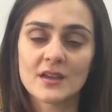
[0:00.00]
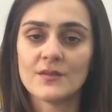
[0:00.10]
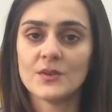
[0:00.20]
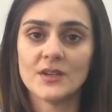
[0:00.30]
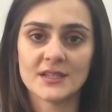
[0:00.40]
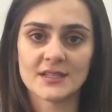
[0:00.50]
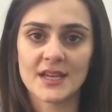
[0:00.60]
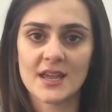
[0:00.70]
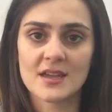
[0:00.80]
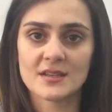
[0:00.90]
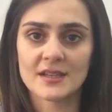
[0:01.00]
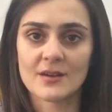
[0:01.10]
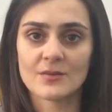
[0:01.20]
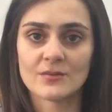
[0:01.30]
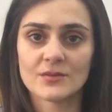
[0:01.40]
if you need to take it
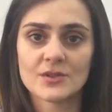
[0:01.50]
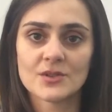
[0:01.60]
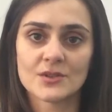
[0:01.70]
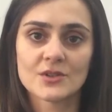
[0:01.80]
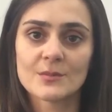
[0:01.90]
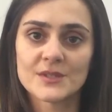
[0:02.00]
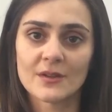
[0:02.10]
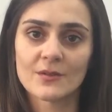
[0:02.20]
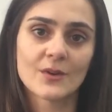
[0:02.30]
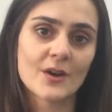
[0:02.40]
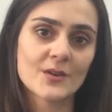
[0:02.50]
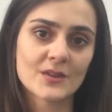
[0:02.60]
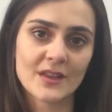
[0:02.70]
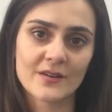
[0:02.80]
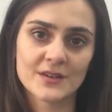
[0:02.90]
down to the shops down the
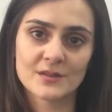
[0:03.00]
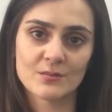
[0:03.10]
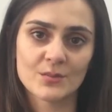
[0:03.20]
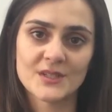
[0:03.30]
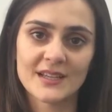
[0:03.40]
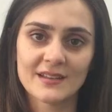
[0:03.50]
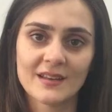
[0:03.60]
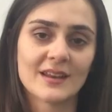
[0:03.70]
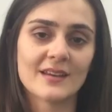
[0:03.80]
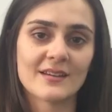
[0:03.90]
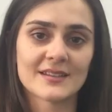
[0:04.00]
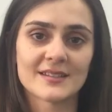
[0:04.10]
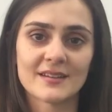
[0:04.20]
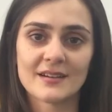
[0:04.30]
road and there are some particularly nasty